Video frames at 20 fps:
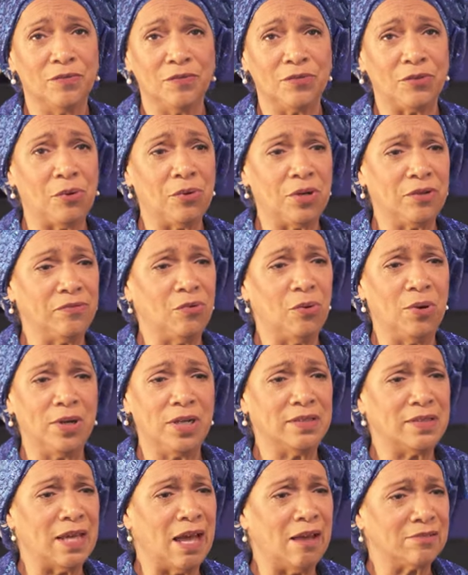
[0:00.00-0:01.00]
30,
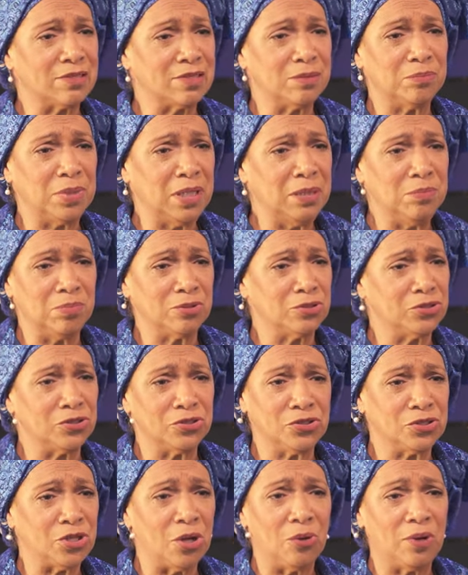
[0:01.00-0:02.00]
40,000 people
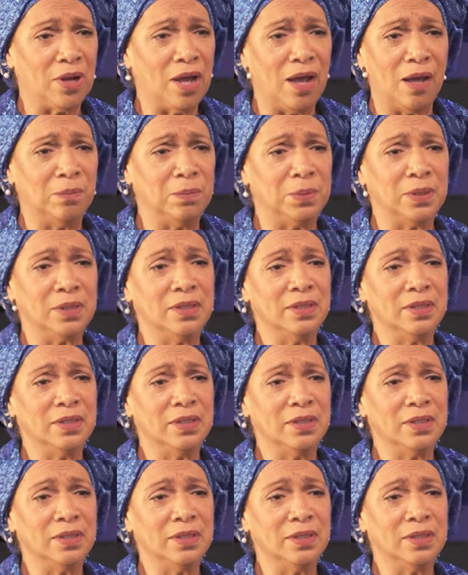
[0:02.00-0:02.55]
just showed up.